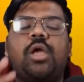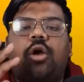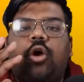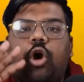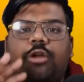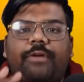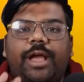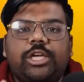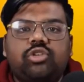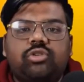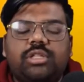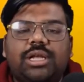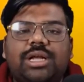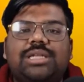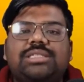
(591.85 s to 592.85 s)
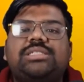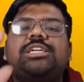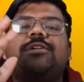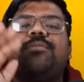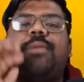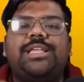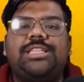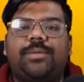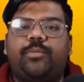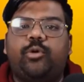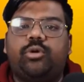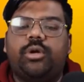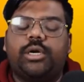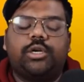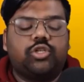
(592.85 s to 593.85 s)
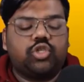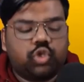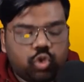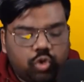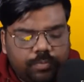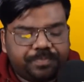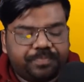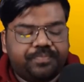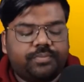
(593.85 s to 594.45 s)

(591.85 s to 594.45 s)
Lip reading: or why should they consider buying the product. So